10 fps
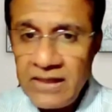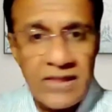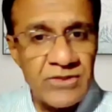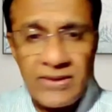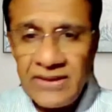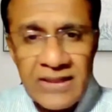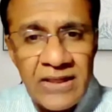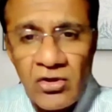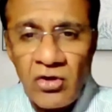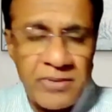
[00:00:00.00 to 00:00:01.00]
So I think gig
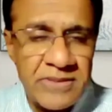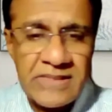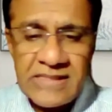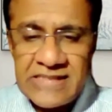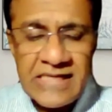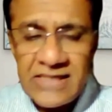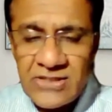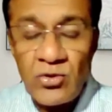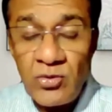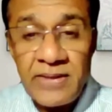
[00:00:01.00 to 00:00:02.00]
economy is it. It's
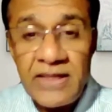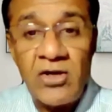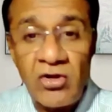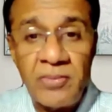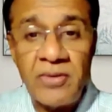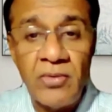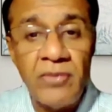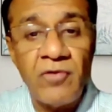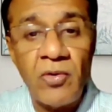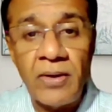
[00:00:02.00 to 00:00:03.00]
going to be gig economy going
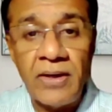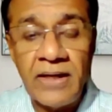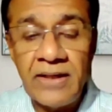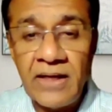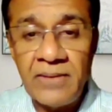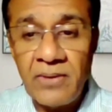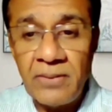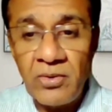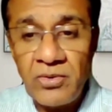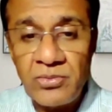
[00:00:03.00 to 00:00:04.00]
forward. I think I'm
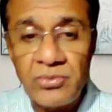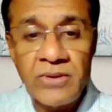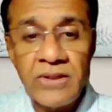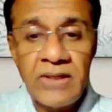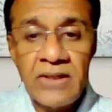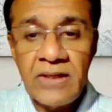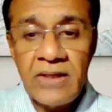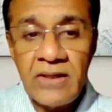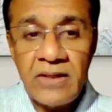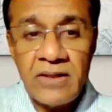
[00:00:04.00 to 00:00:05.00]
not too,
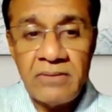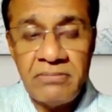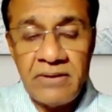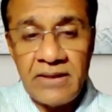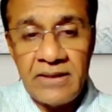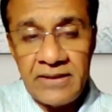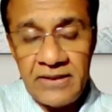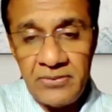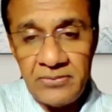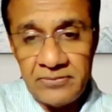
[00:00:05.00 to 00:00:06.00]
one
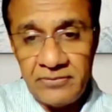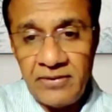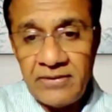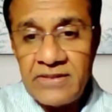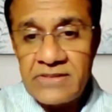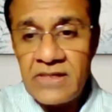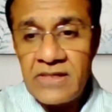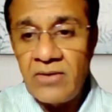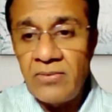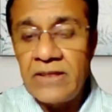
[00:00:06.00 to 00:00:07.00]
of the things that
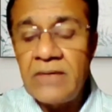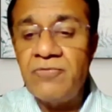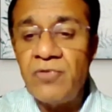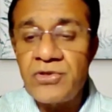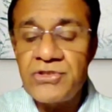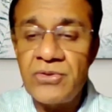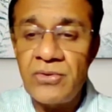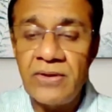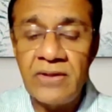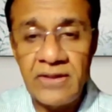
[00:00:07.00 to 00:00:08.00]
I keep focusing
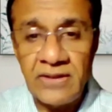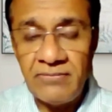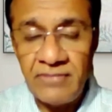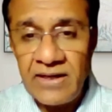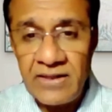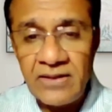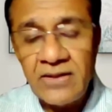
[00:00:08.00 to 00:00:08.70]
on, and when I